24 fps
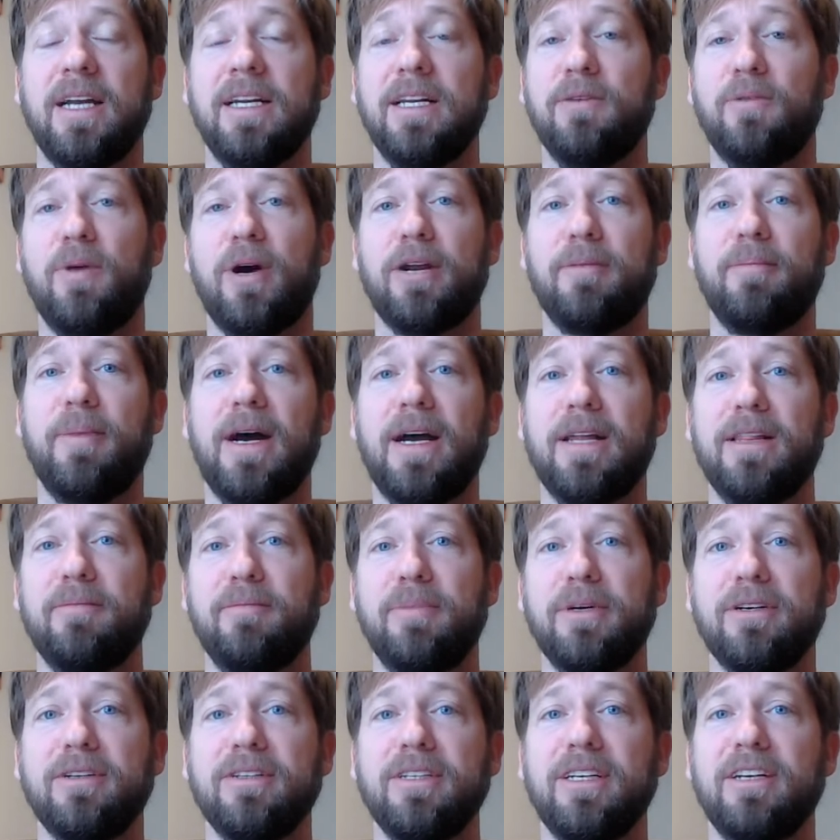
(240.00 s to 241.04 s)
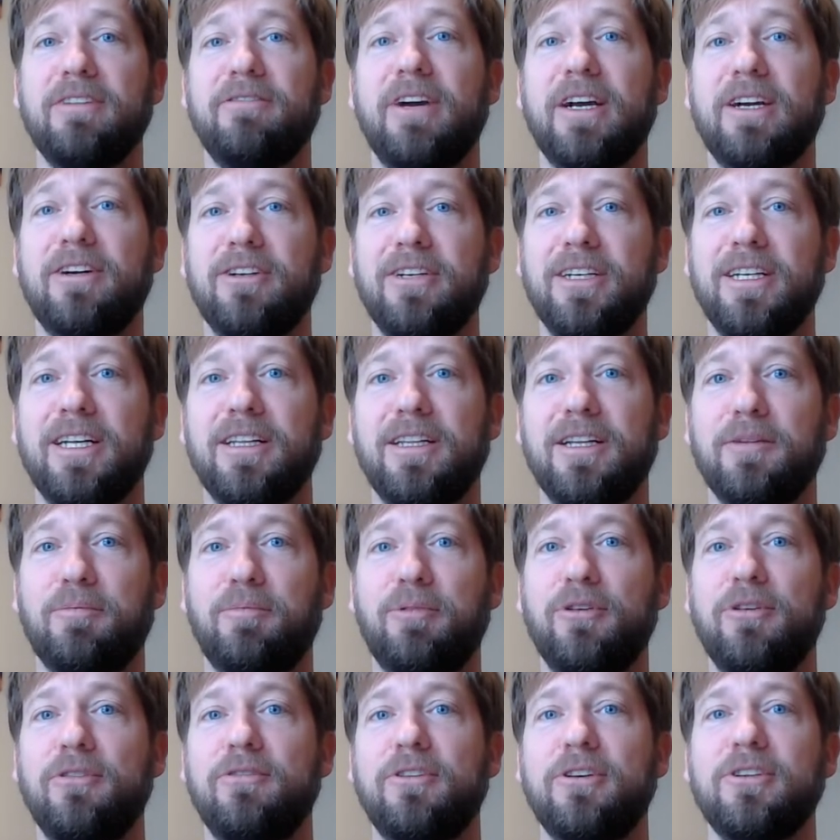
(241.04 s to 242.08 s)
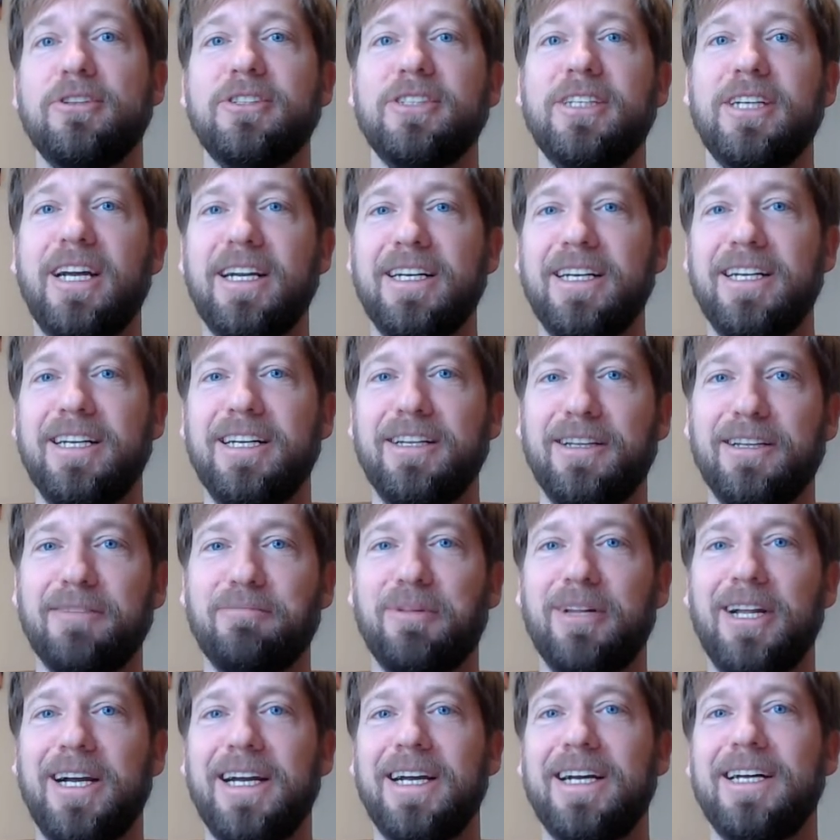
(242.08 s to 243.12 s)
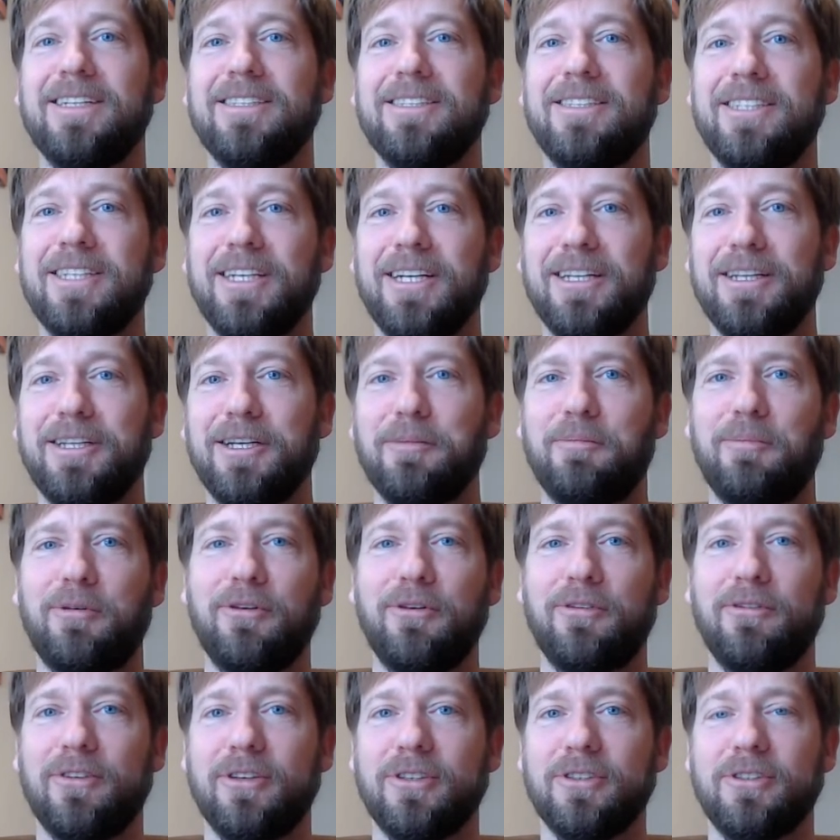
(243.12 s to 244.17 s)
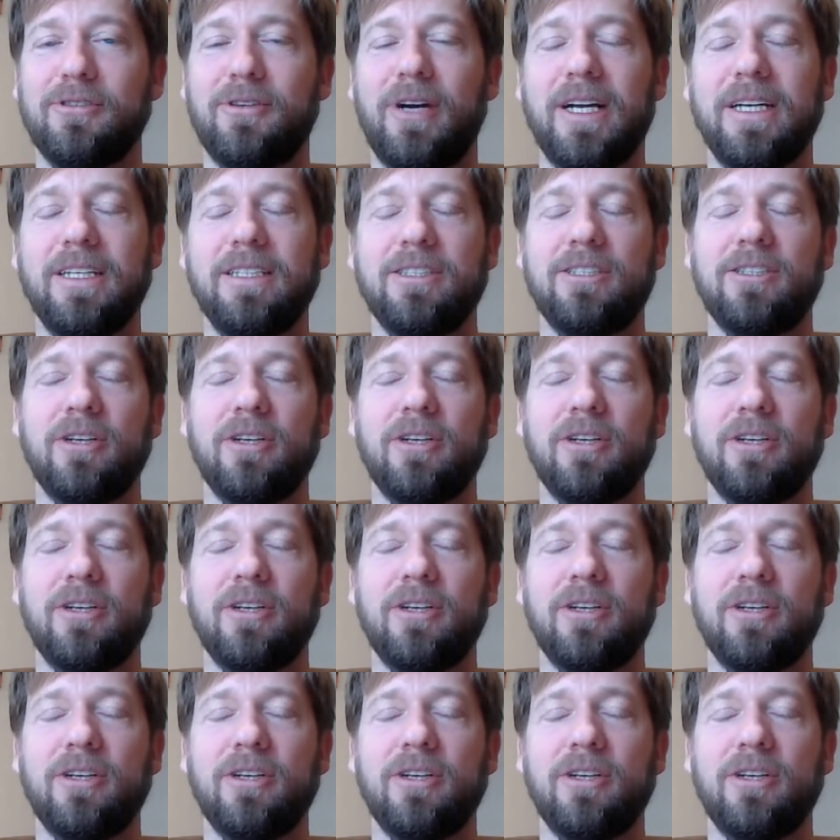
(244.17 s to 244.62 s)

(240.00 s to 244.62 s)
didn't want to buy the building if I couldn't get the approvals, and I needed the plans to get the approvals, right?